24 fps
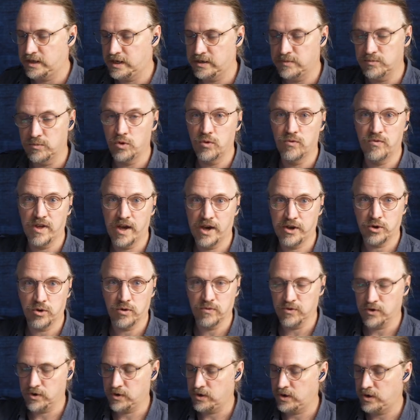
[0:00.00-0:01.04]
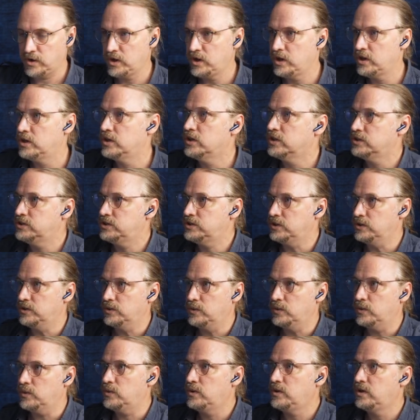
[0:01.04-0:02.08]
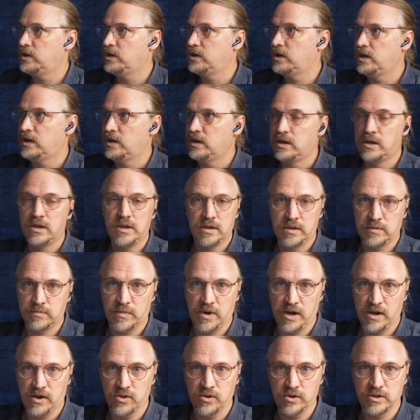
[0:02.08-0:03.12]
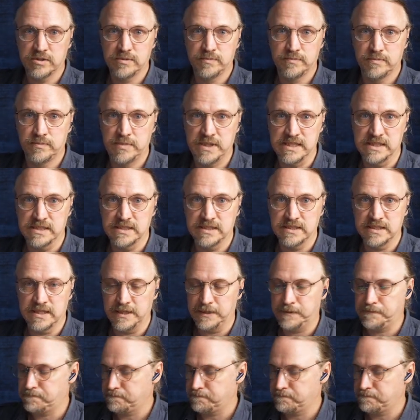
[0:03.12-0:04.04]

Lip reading: and move that over to my other PC.